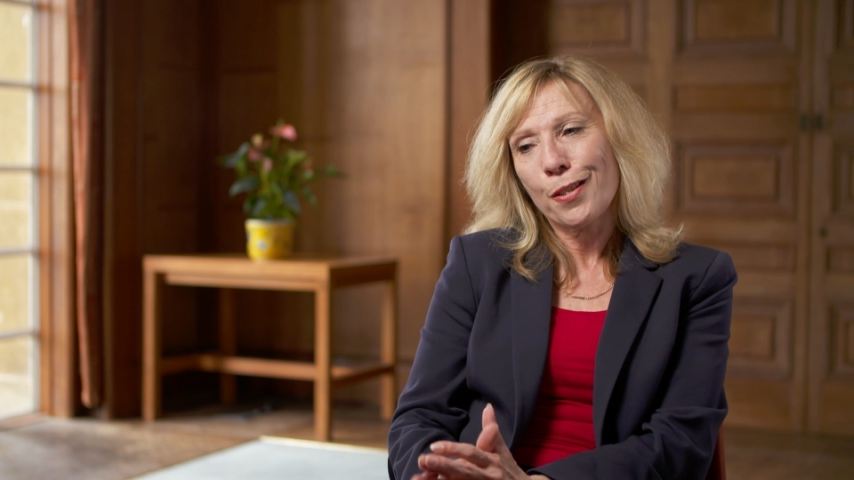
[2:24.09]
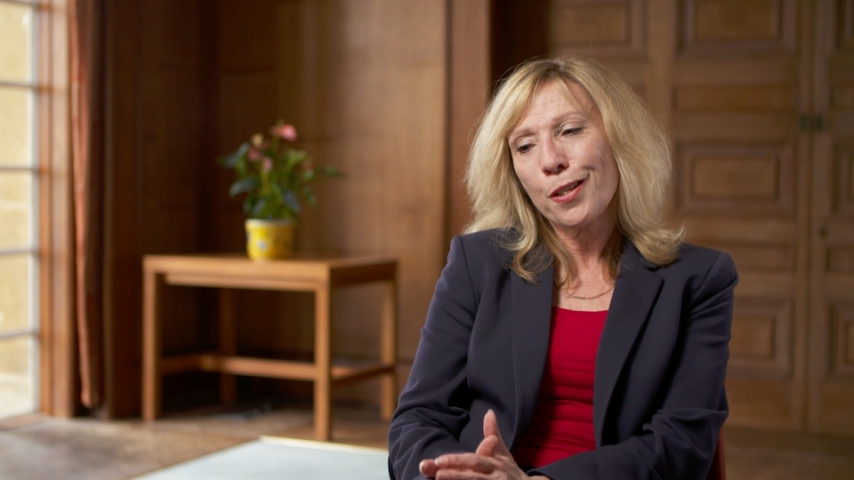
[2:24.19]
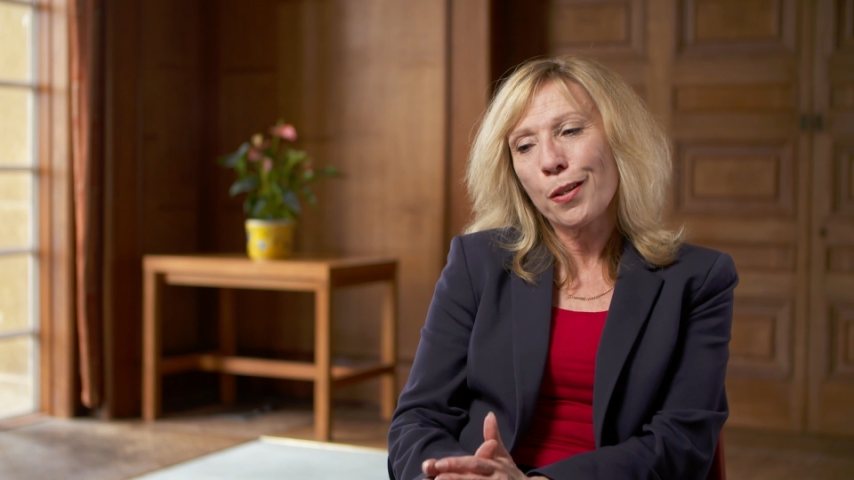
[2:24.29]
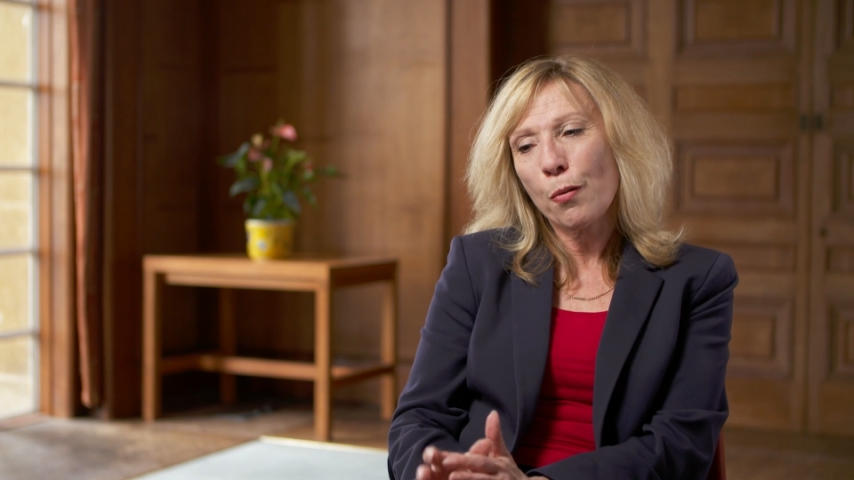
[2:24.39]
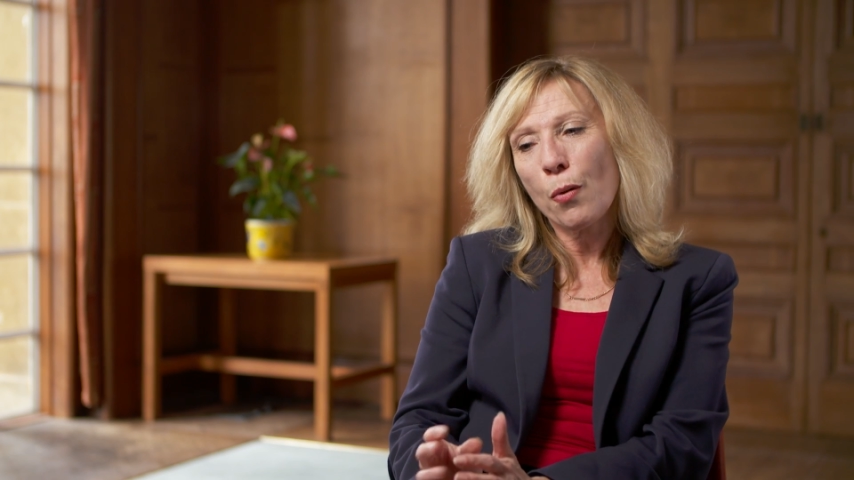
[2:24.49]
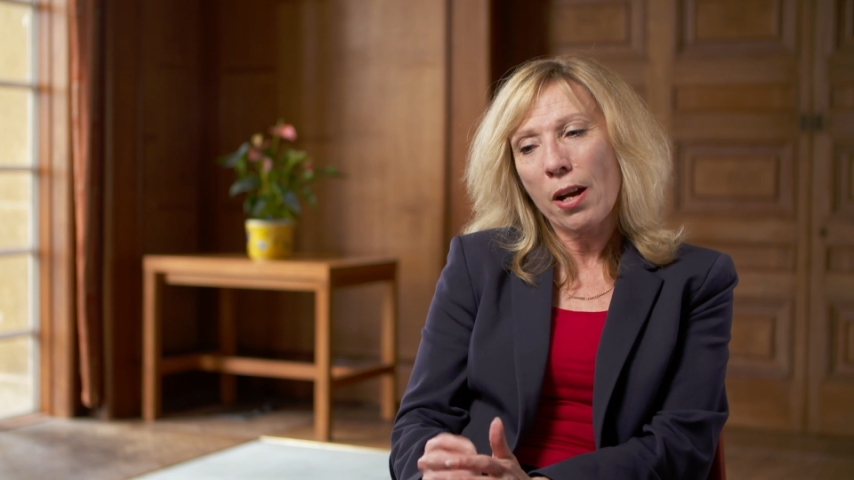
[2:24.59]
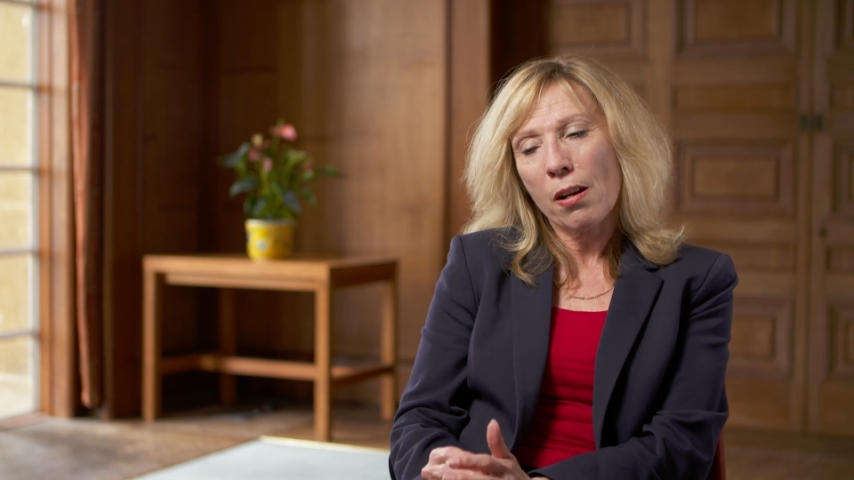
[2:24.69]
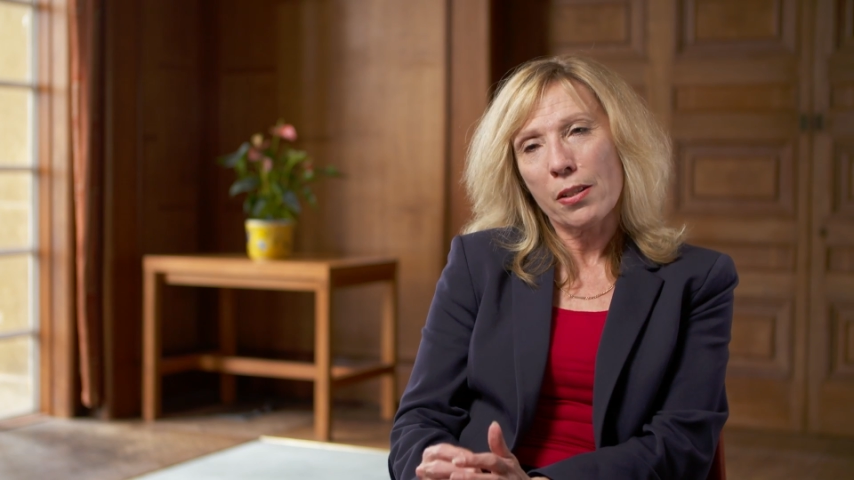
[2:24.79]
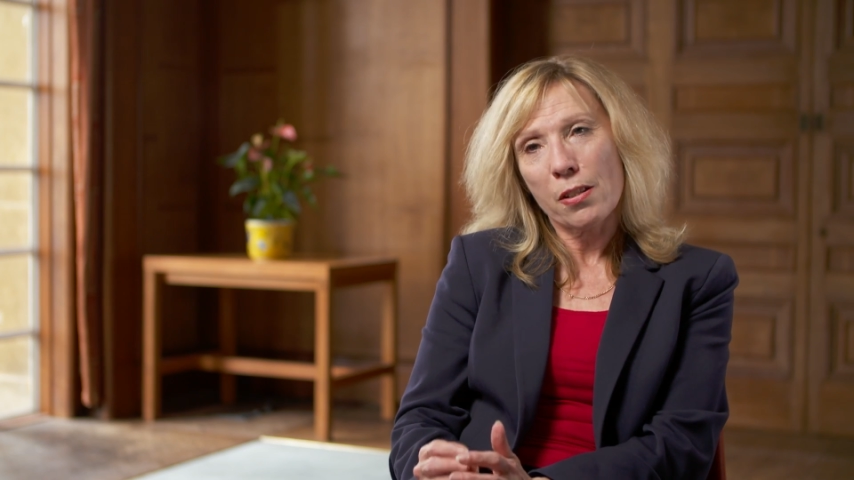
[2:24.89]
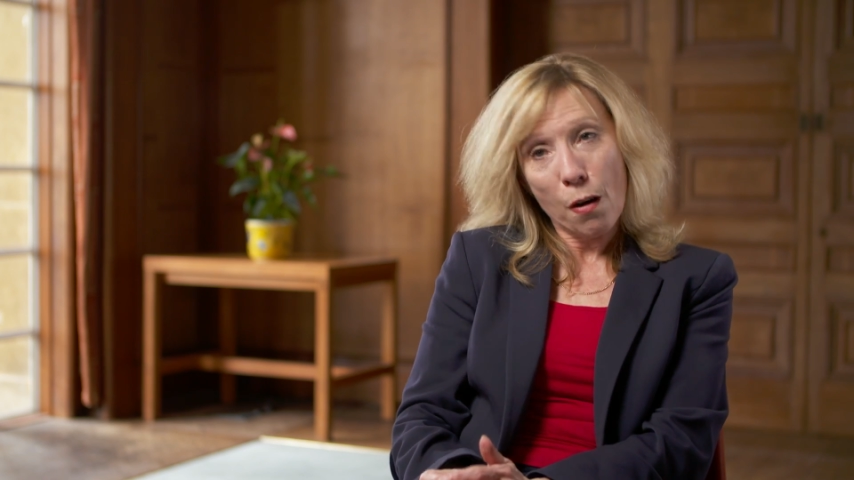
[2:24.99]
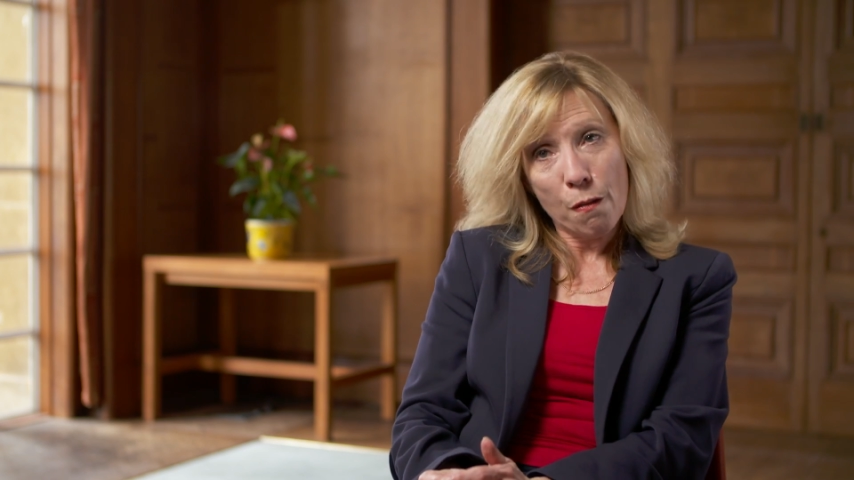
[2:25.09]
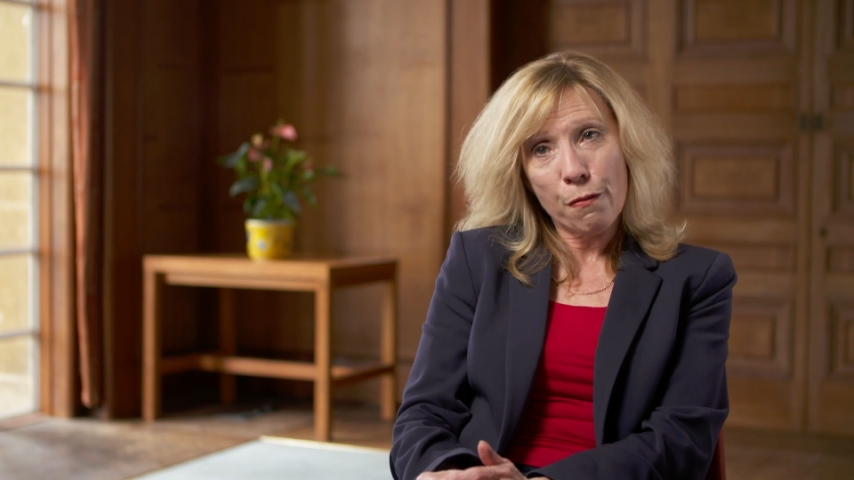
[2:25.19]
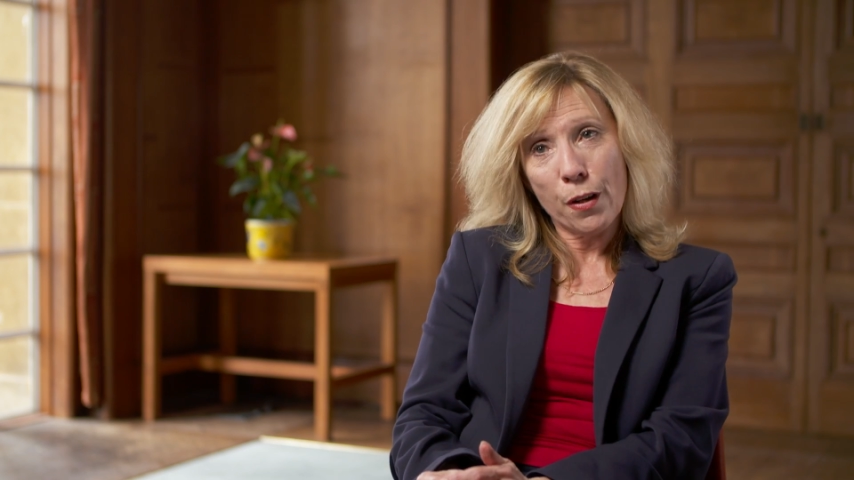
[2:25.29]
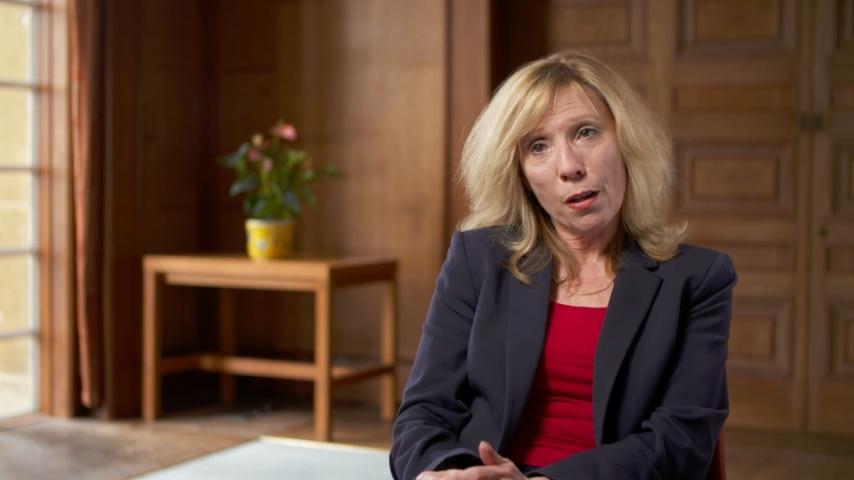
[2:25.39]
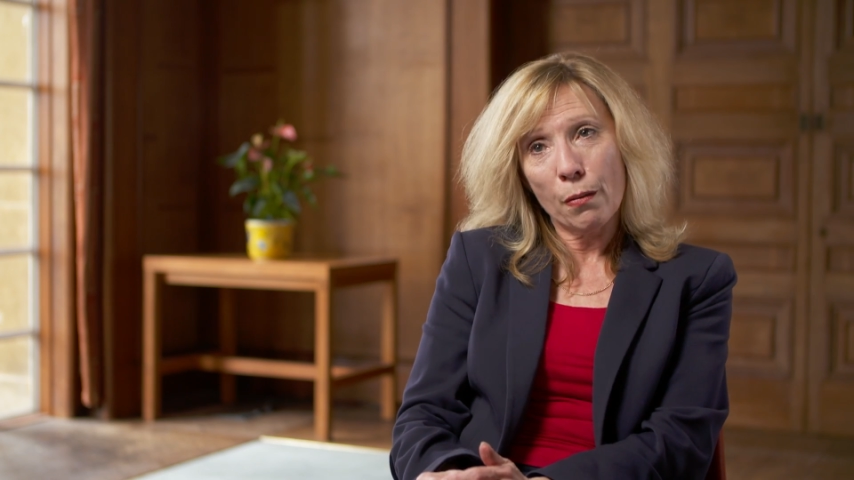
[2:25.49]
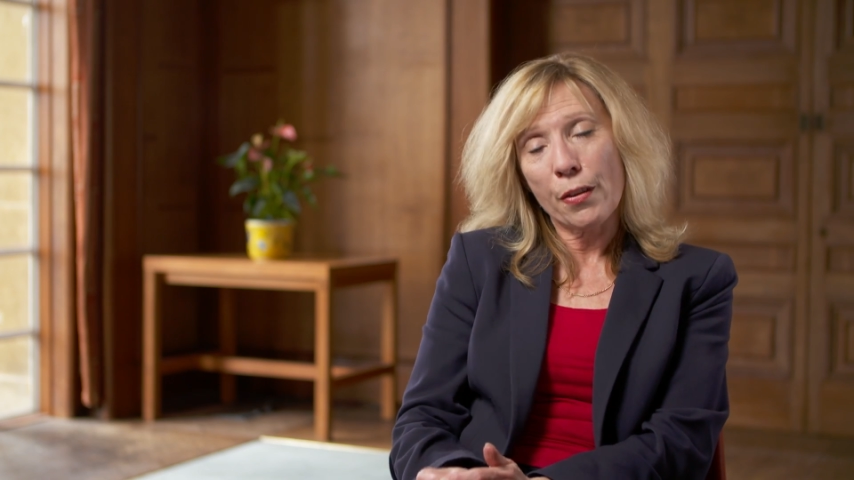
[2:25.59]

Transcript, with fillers: to the way our staff feel,